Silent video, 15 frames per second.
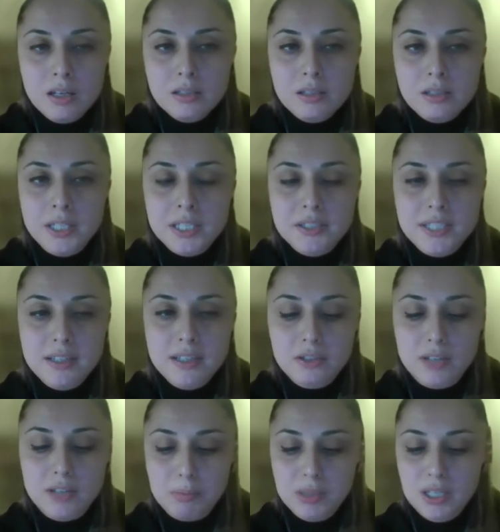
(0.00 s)
So here's
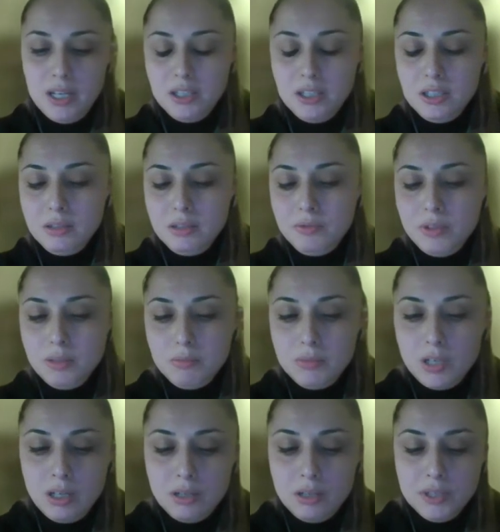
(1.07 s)
another application from
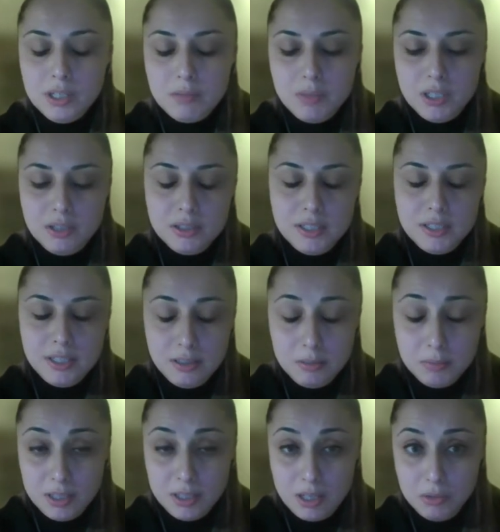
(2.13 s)
recommender
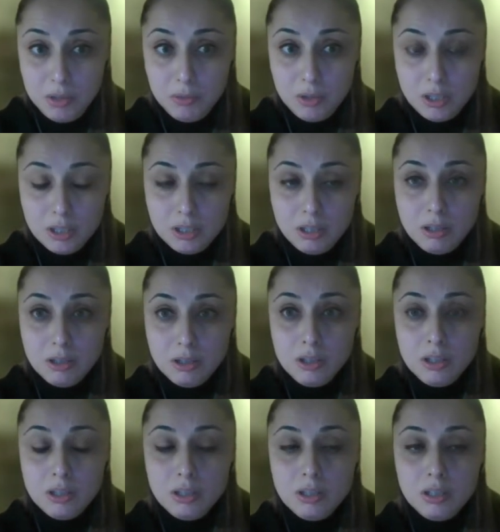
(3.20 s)
systems that we worked
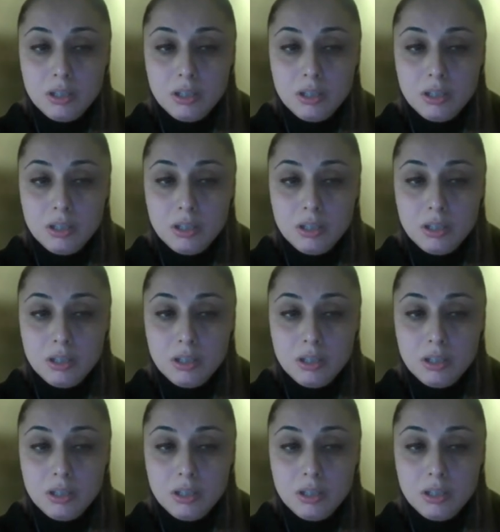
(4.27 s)
on